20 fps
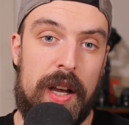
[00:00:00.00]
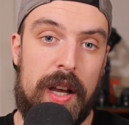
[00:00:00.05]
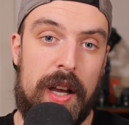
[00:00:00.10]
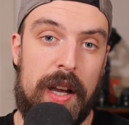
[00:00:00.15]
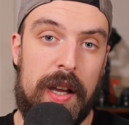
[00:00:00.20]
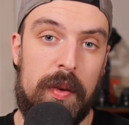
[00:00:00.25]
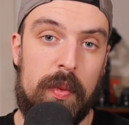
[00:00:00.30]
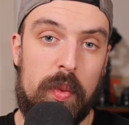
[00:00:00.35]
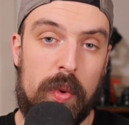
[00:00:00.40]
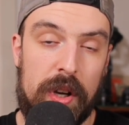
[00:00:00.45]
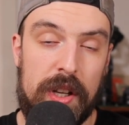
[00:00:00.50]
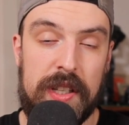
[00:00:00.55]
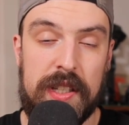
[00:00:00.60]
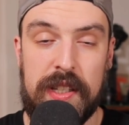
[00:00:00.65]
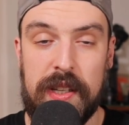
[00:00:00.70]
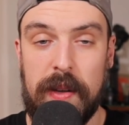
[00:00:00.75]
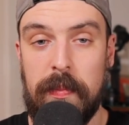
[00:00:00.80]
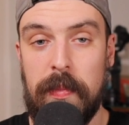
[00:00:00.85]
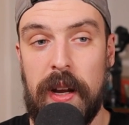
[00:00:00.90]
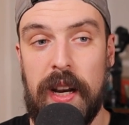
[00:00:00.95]
I want
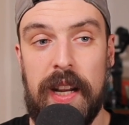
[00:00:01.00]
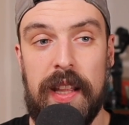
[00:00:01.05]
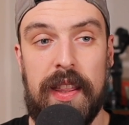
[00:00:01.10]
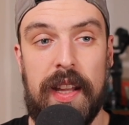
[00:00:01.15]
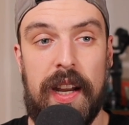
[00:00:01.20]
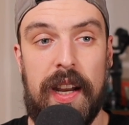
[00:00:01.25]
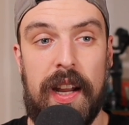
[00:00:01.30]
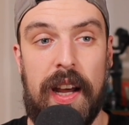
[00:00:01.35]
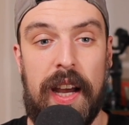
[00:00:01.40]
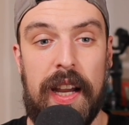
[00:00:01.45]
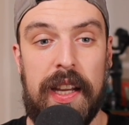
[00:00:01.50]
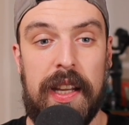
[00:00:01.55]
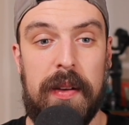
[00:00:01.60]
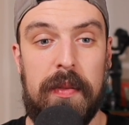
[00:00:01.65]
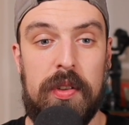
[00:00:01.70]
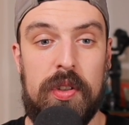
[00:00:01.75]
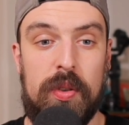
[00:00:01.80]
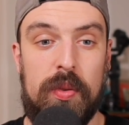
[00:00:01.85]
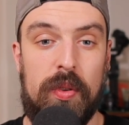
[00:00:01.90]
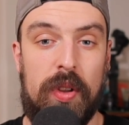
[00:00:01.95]
somebody that I
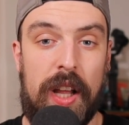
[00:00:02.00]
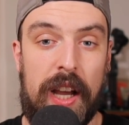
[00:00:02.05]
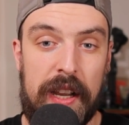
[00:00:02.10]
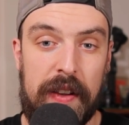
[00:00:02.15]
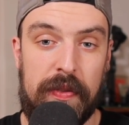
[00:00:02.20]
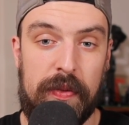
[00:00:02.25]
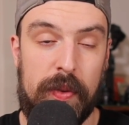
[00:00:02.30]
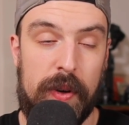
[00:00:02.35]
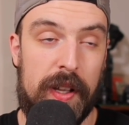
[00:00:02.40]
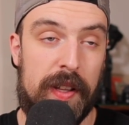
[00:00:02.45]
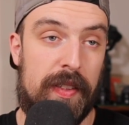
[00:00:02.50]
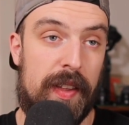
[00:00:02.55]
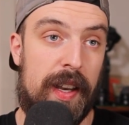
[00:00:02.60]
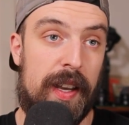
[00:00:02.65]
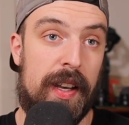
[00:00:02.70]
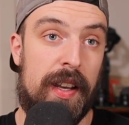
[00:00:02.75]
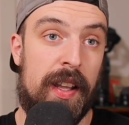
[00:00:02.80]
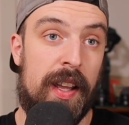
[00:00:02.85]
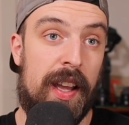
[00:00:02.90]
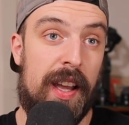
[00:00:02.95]
can do life with.
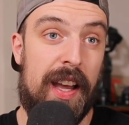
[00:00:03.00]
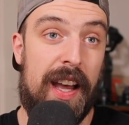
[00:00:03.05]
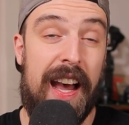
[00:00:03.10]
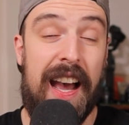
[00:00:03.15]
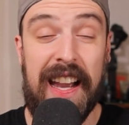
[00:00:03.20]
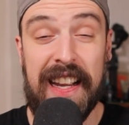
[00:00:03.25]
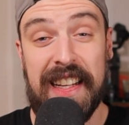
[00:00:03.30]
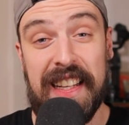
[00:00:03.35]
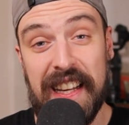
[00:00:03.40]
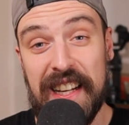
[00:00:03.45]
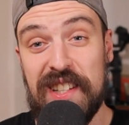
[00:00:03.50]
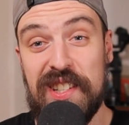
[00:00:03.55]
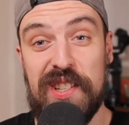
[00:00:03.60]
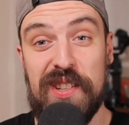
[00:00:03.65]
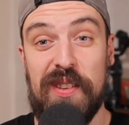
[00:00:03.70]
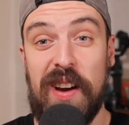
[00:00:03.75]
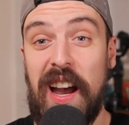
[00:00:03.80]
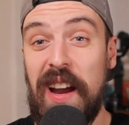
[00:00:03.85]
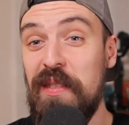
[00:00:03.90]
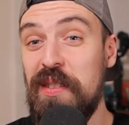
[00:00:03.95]
And I get
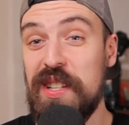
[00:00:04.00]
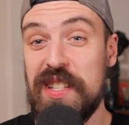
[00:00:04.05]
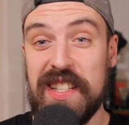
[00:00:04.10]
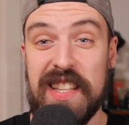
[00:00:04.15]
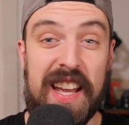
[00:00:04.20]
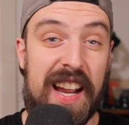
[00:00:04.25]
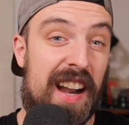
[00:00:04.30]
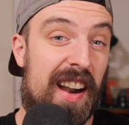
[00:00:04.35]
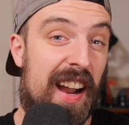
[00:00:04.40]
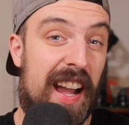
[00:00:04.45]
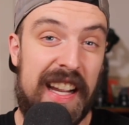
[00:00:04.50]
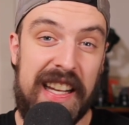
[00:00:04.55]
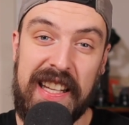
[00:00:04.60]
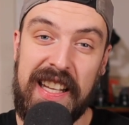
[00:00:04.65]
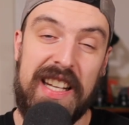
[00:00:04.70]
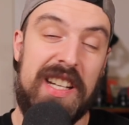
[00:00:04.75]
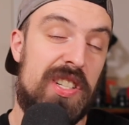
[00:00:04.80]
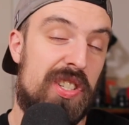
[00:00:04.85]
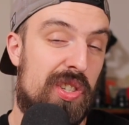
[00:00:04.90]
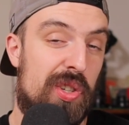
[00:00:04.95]
you. I was there. I
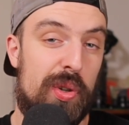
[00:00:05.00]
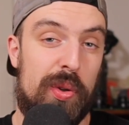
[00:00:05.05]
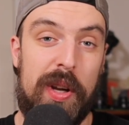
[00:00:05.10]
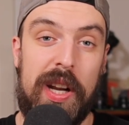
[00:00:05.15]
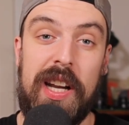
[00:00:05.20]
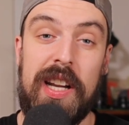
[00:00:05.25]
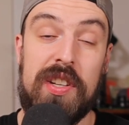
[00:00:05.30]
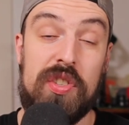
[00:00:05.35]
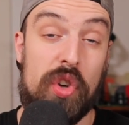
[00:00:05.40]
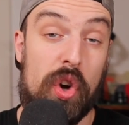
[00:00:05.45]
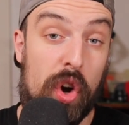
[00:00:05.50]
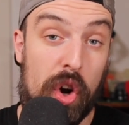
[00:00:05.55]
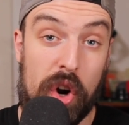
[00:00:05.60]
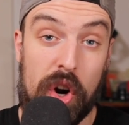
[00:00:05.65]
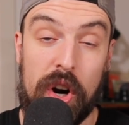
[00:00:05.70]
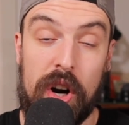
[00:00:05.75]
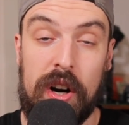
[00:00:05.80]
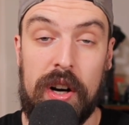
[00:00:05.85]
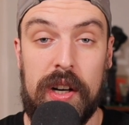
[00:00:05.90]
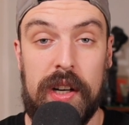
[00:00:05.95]
get you. And it's
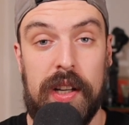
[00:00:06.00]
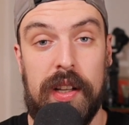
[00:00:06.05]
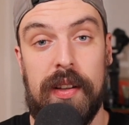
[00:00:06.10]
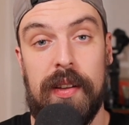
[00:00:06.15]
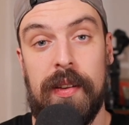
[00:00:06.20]
hard.